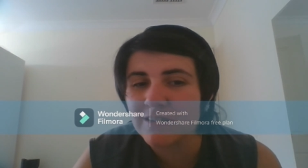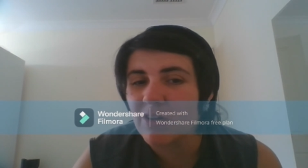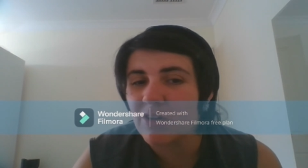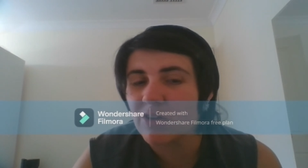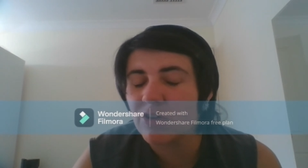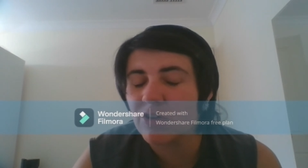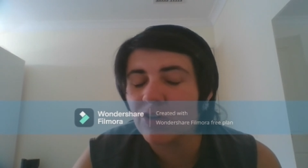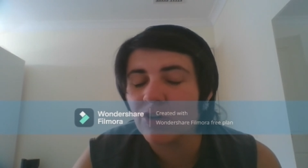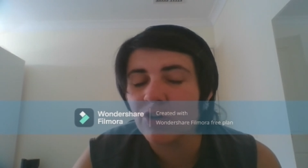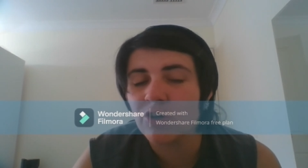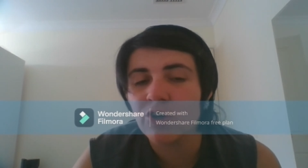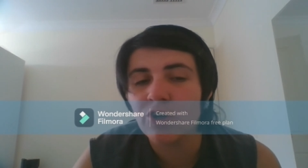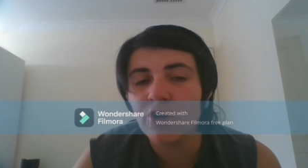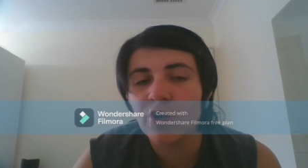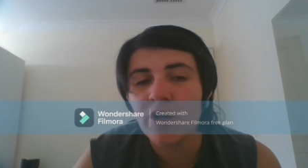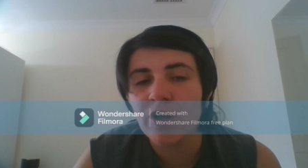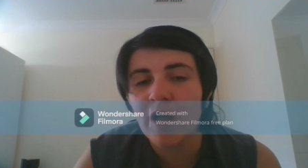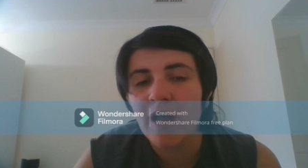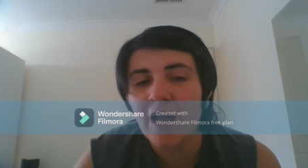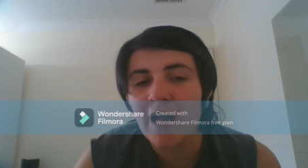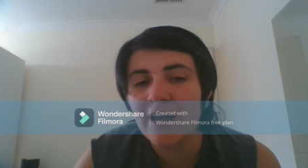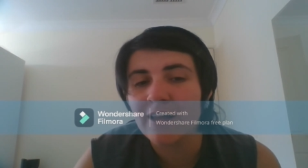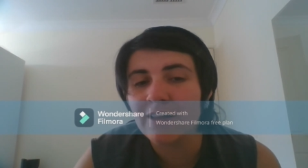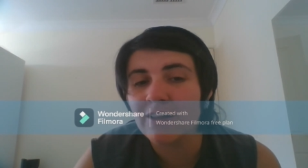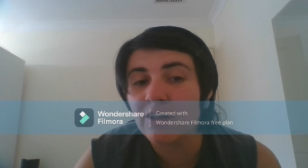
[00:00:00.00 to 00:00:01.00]
You know, you
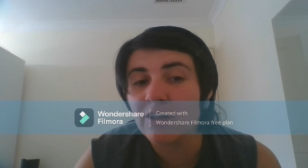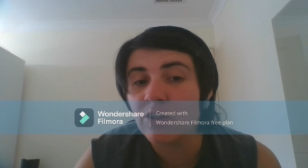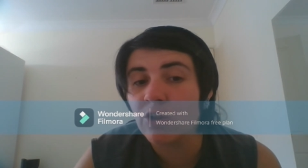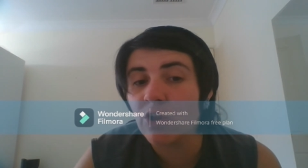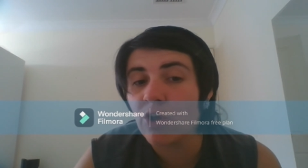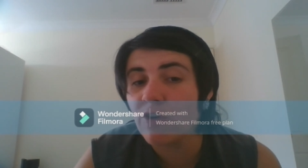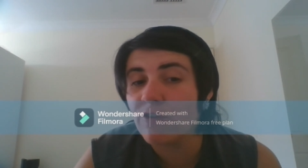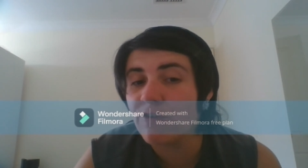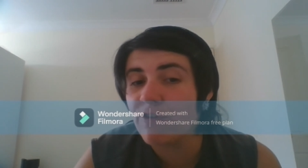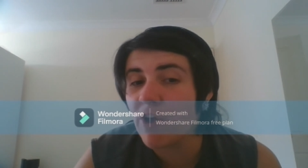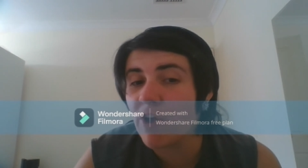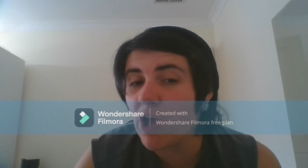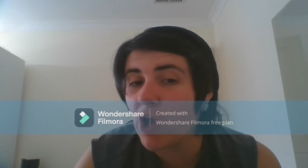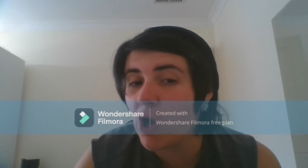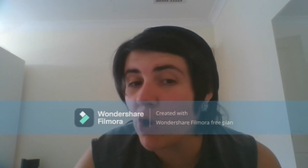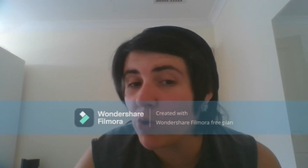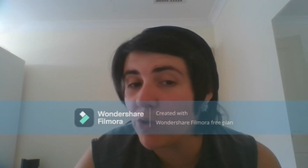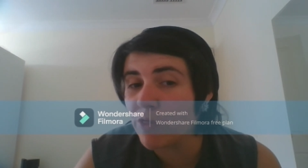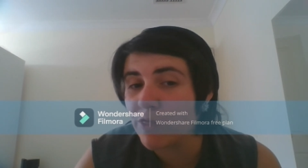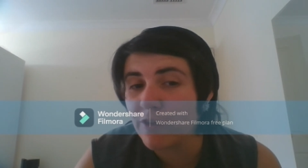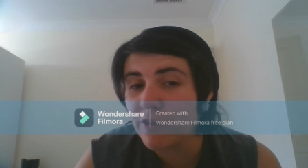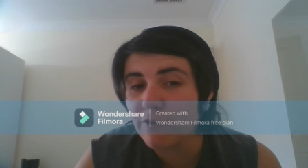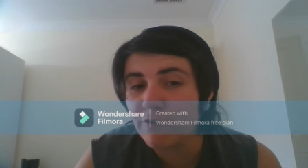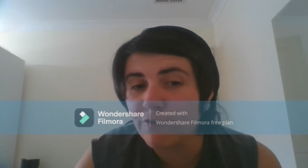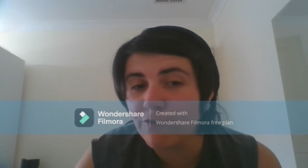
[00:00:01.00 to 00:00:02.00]
had a lot of
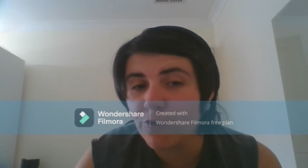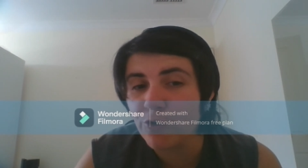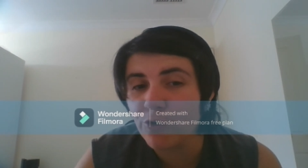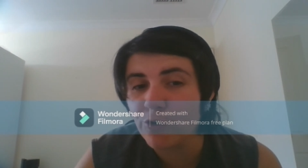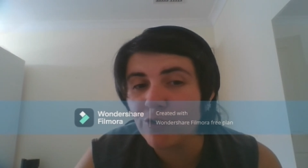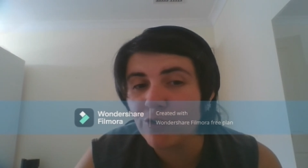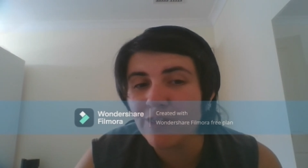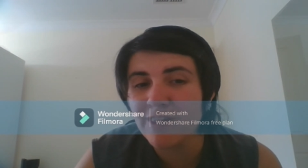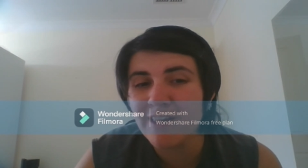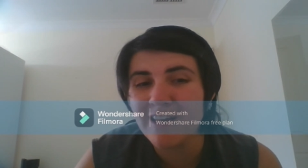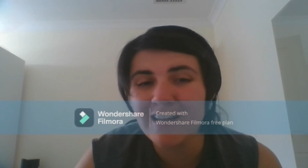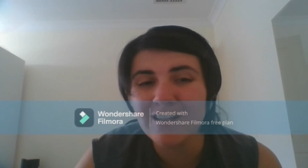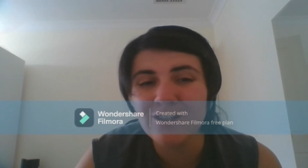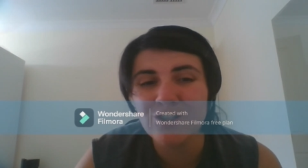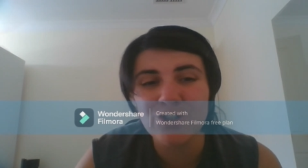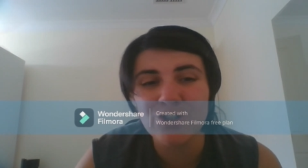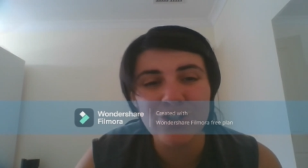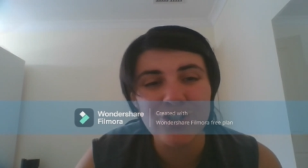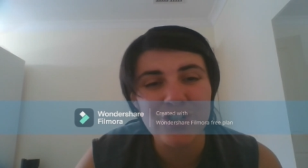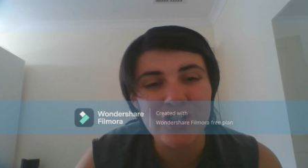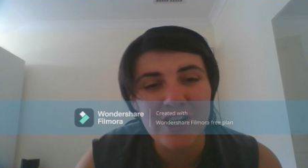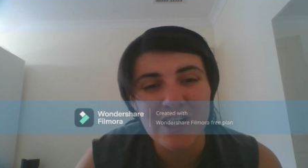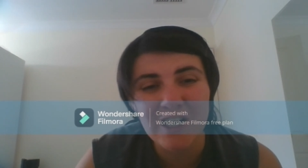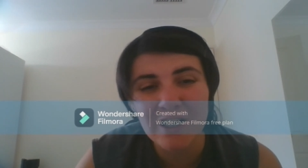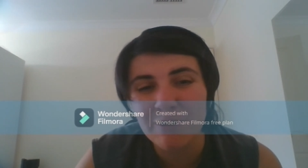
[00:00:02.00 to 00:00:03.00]
healthy food in there,
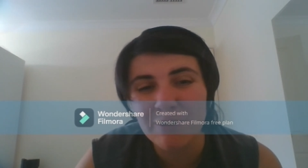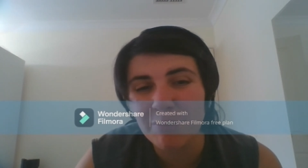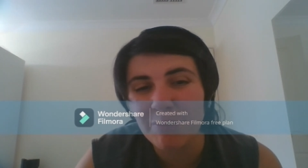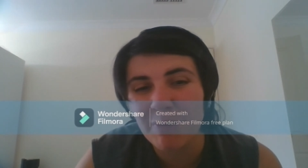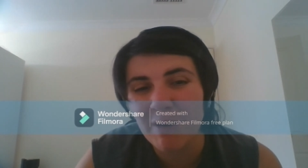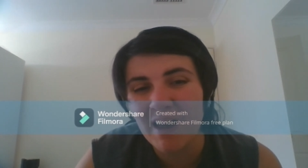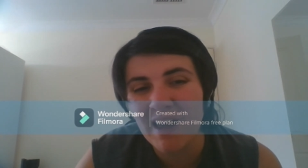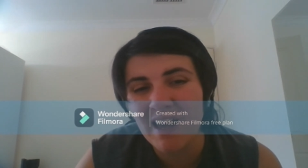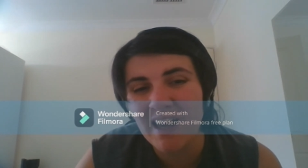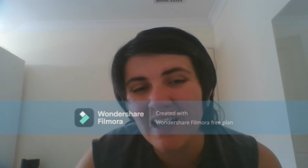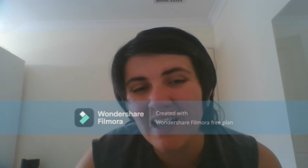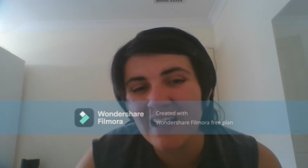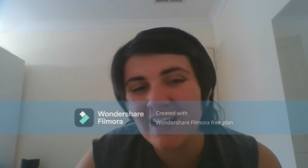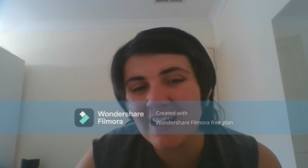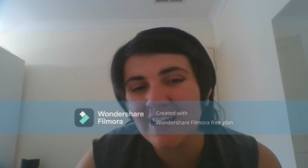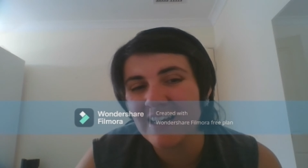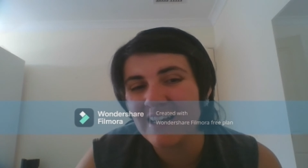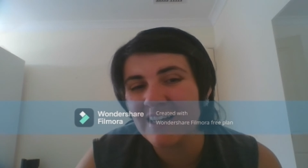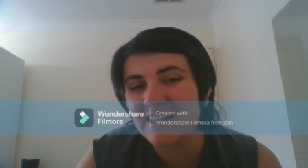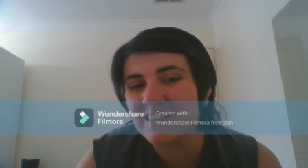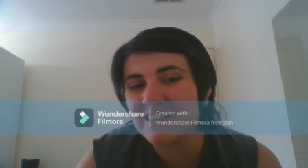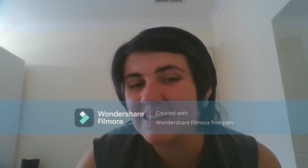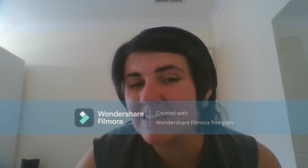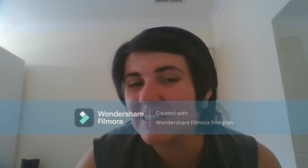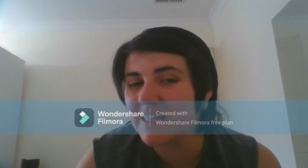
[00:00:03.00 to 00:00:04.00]

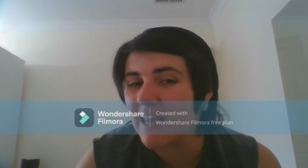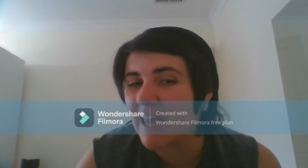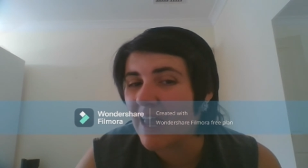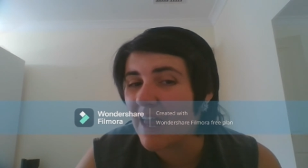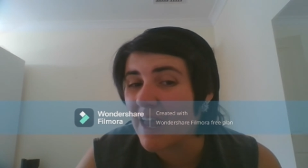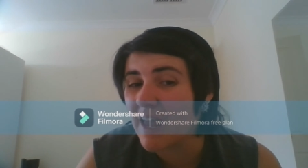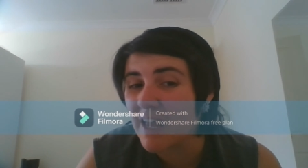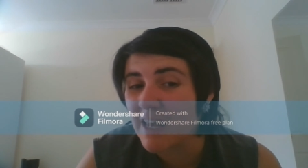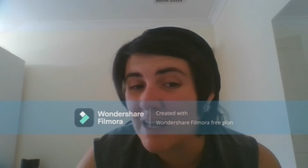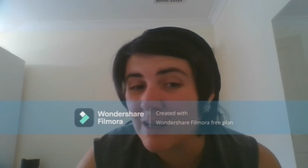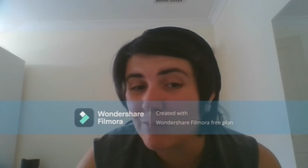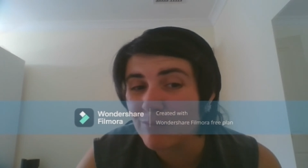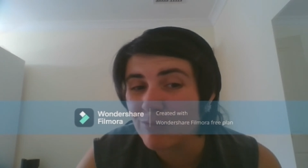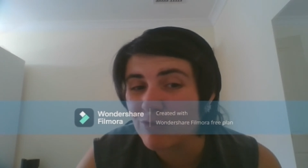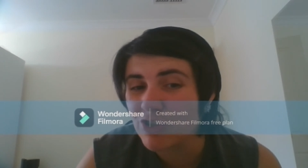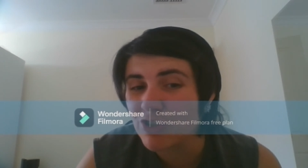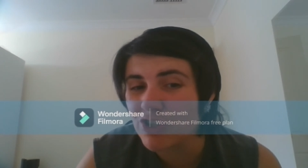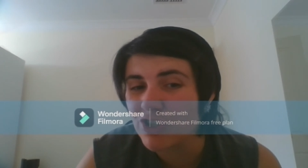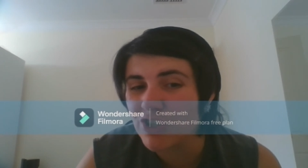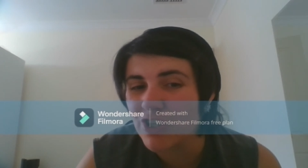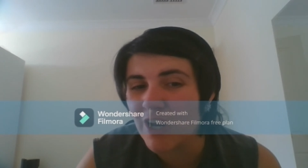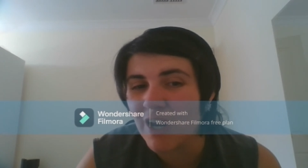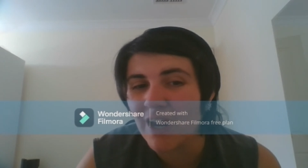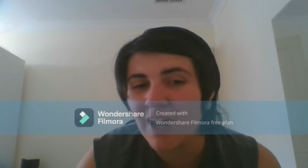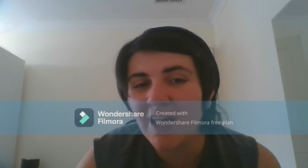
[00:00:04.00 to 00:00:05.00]
chickpeas,
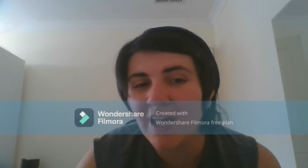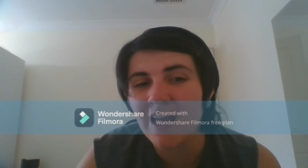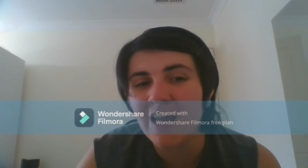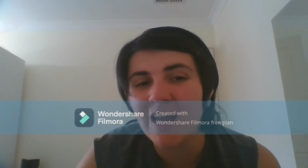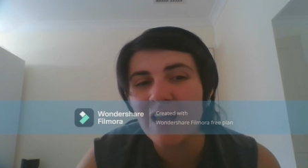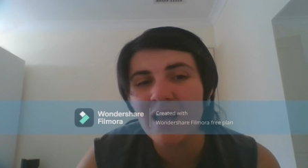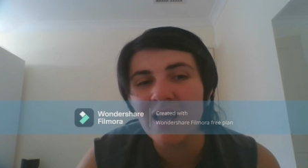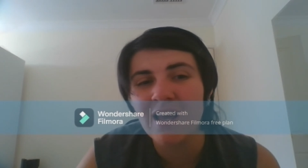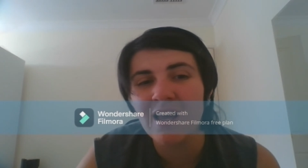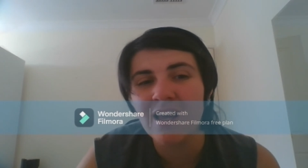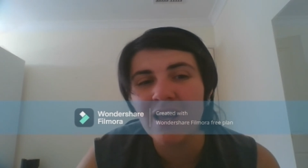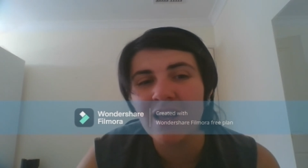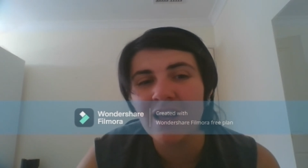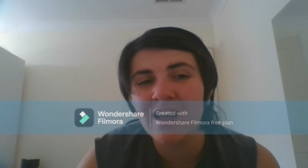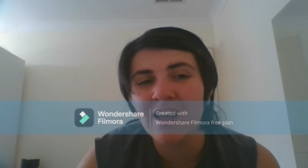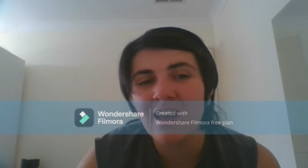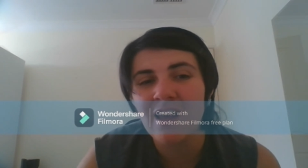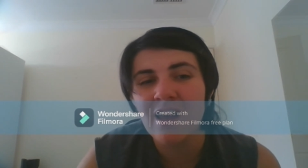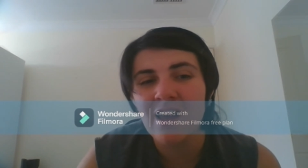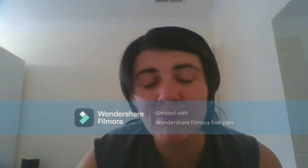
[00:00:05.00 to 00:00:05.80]
kimchi.